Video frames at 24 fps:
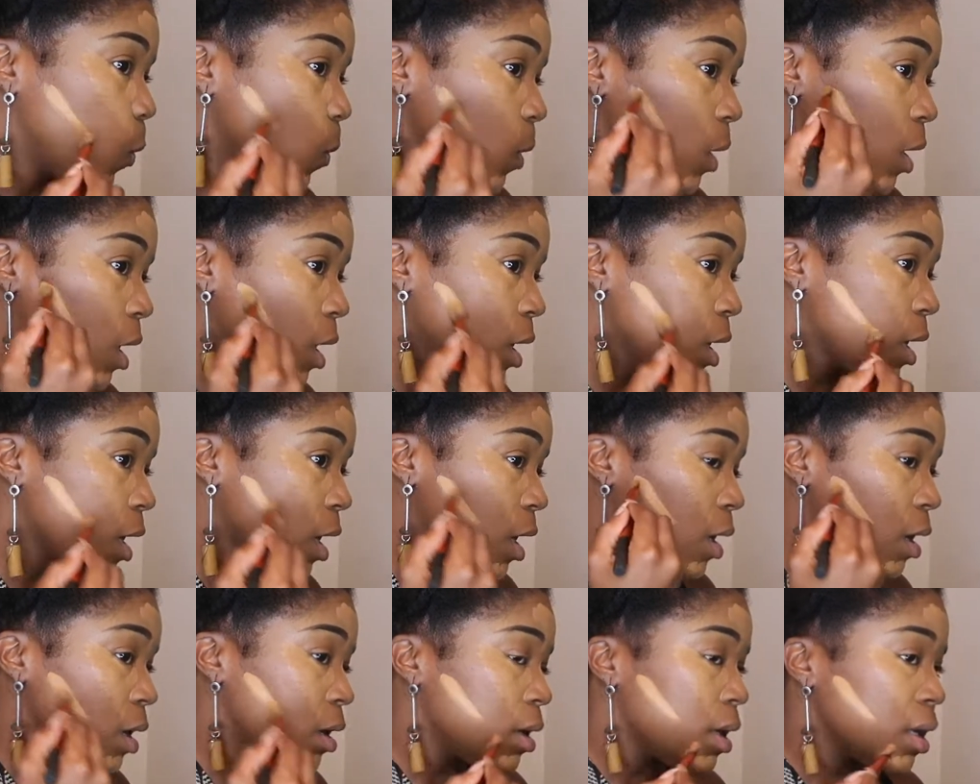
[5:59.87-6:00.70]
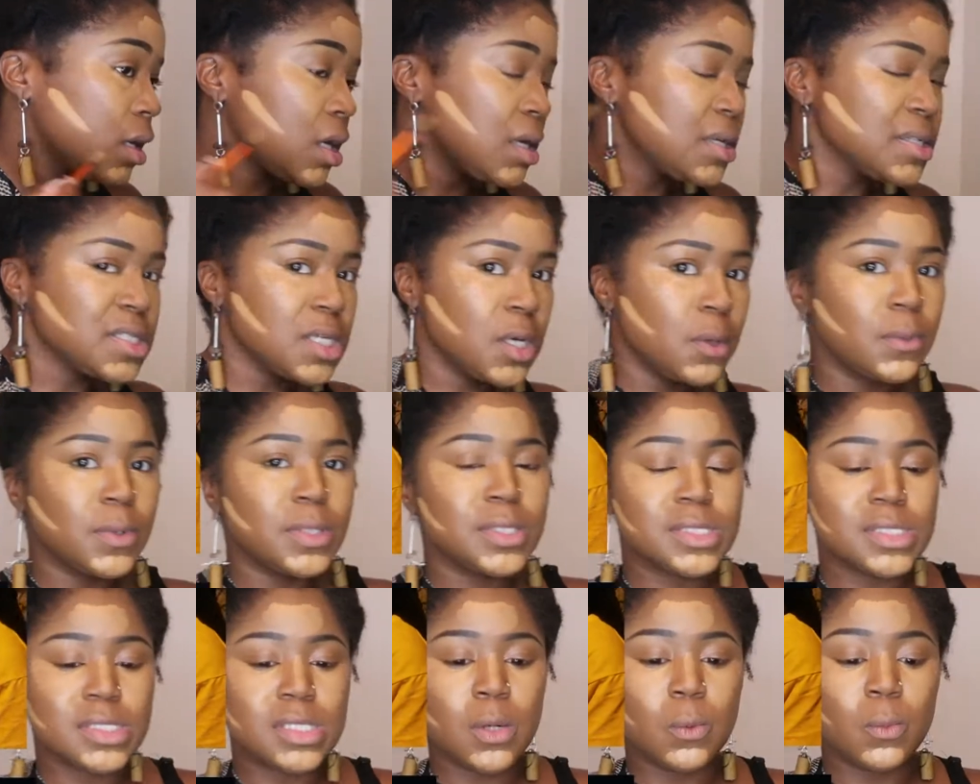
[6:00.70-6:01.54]
we hung out. It also
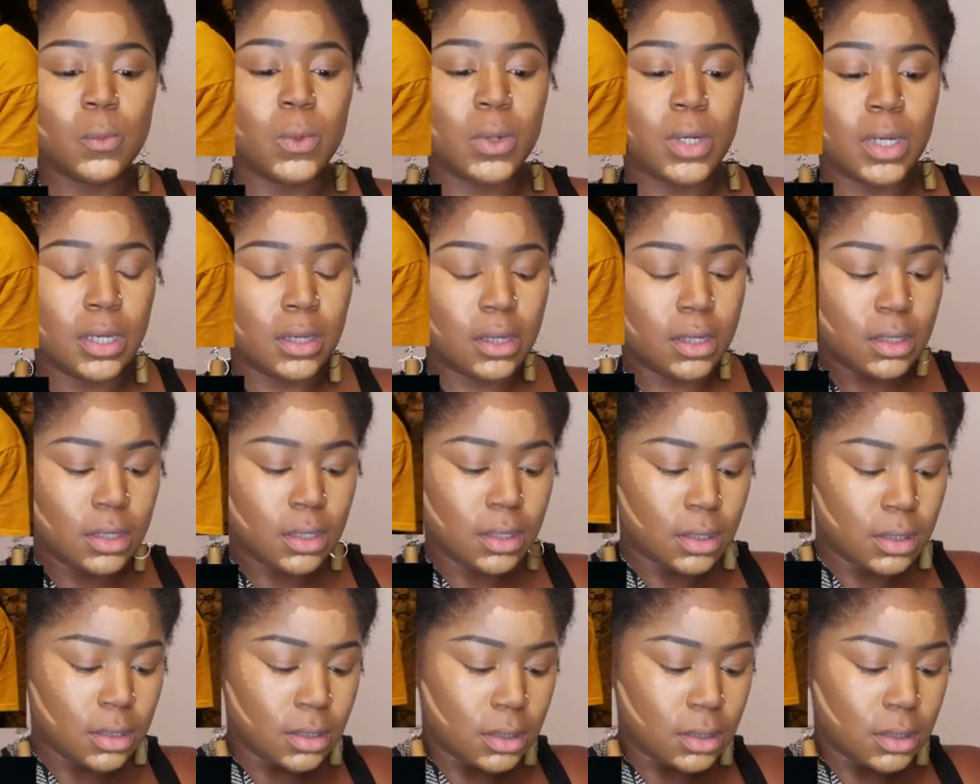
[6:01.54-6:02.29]
was somewhat